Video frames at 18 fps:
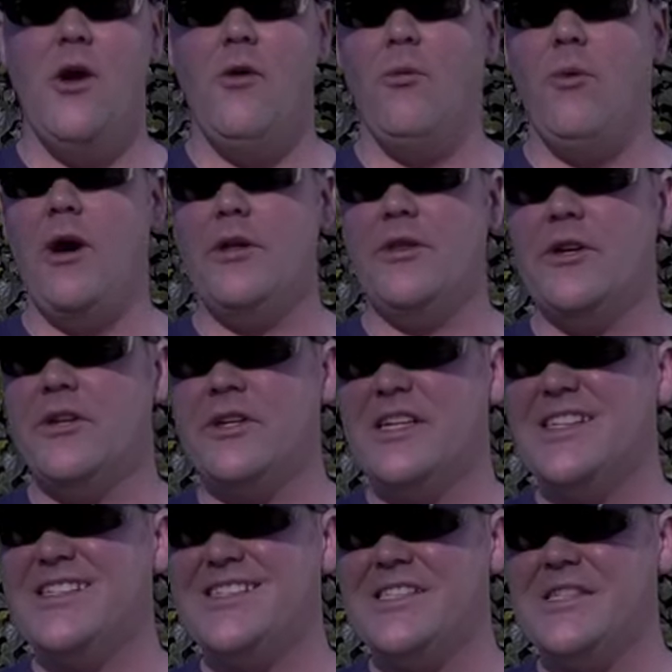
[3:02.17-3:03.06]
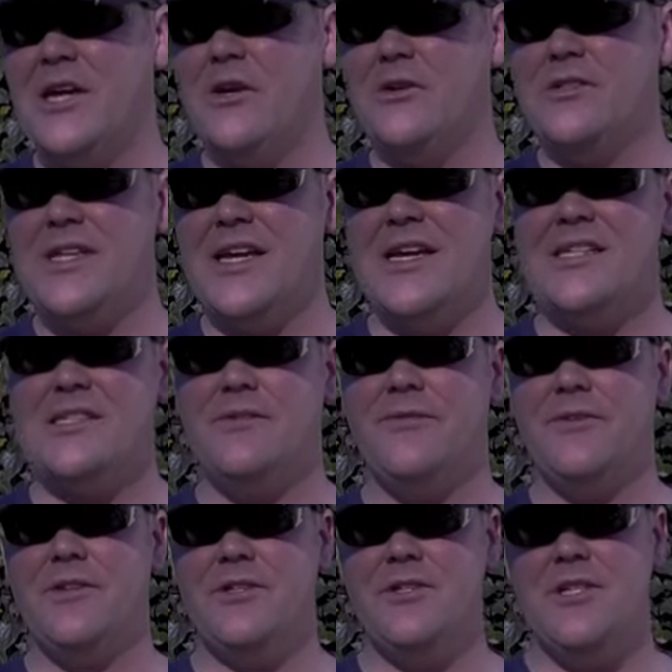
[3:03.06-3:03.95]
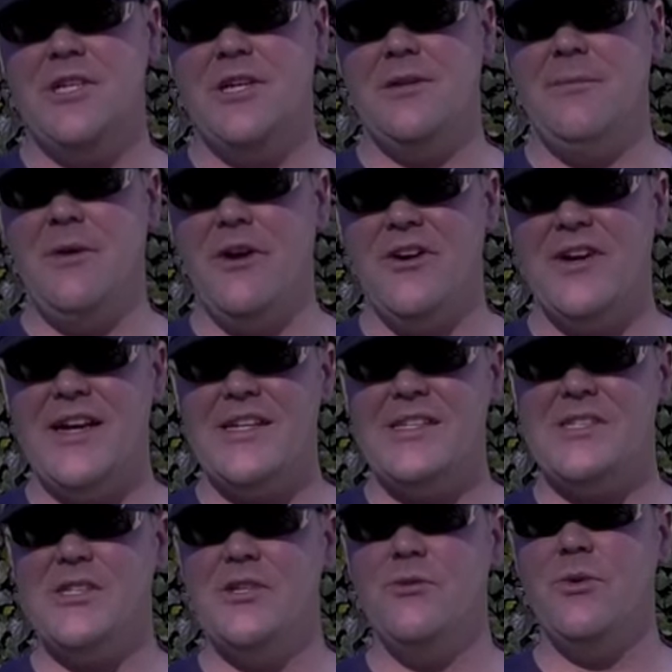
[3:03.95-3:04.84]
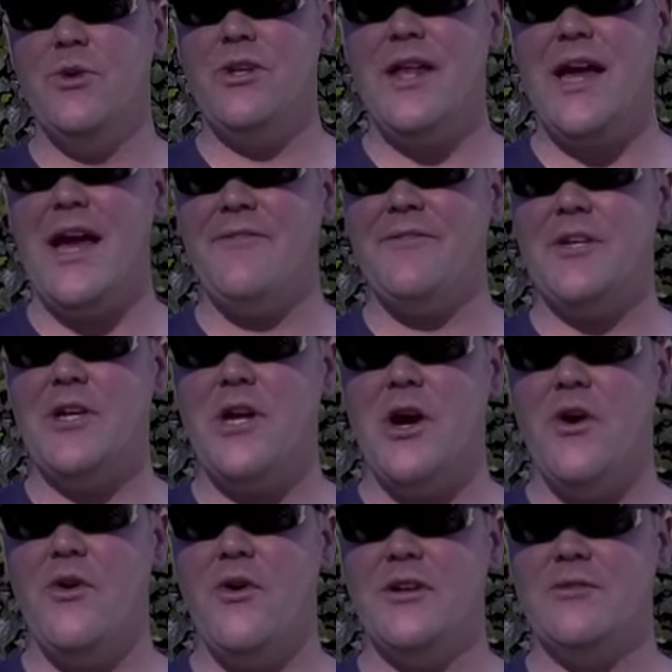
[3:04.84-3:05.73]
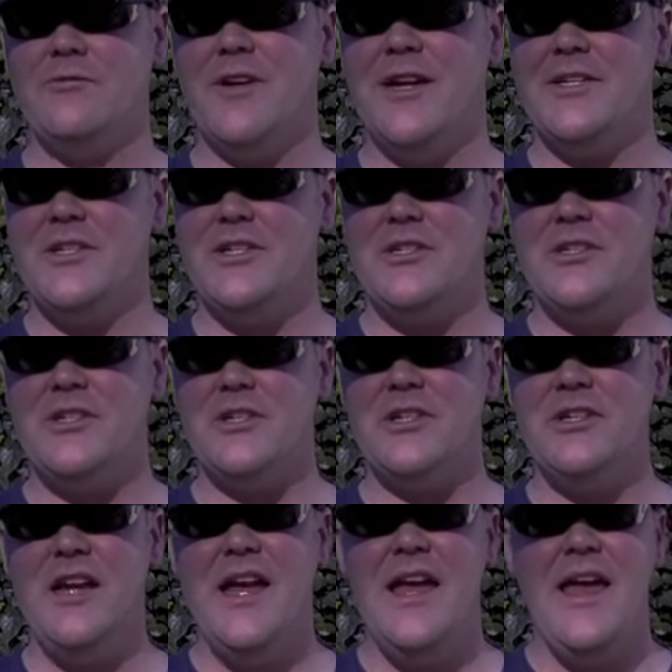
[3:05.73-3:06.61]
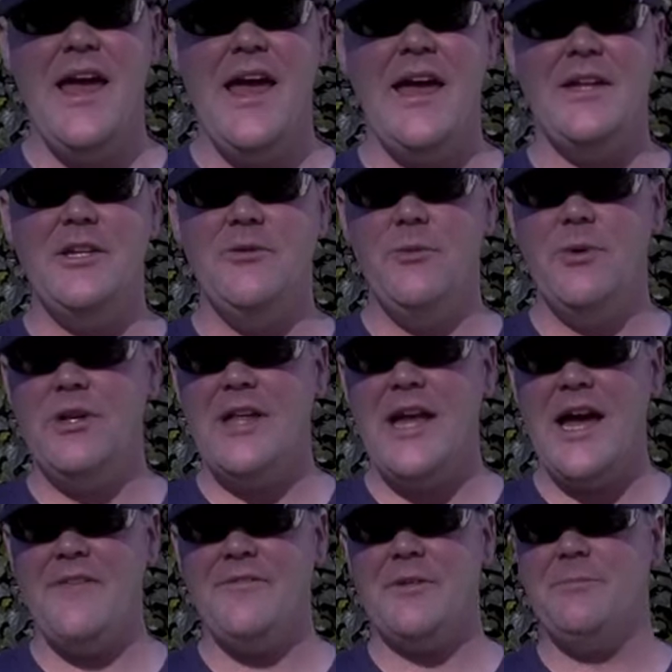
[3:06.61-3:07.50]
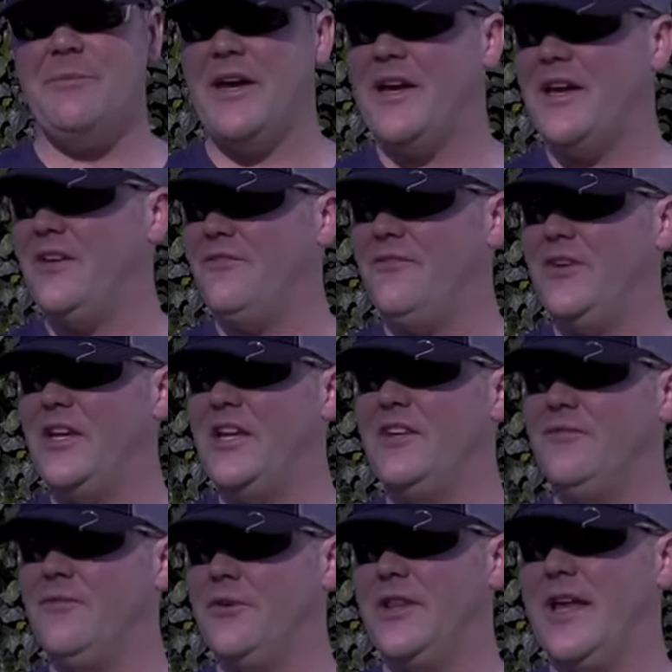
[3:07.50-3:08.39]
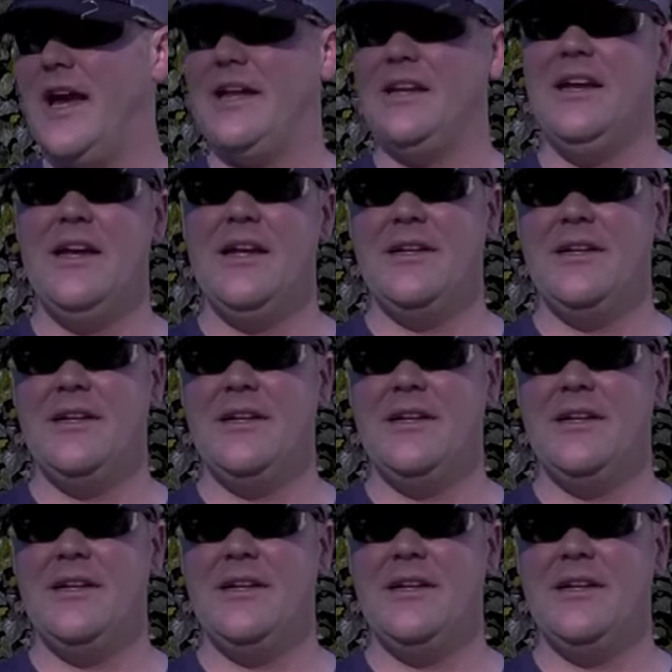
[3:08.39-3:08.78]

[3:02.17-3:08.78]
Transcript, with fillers: While there is no test for the GMRS, you will have to go and register and you will have to pay a fee for that.